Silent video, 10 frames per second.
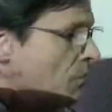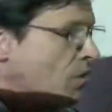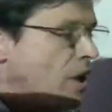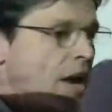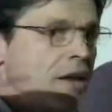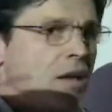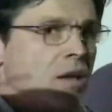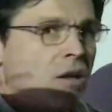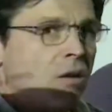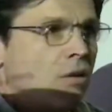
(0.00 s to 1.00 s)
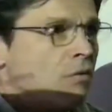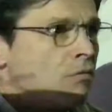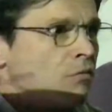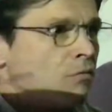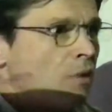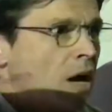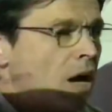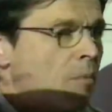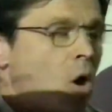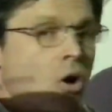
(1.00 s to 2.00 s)
okay,
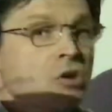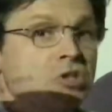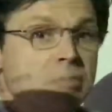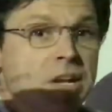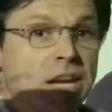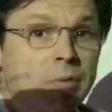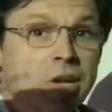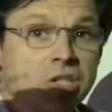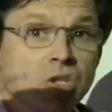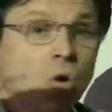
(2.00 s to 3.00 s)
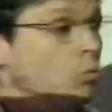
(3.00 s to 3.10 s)
hardens immediately when it hits the cold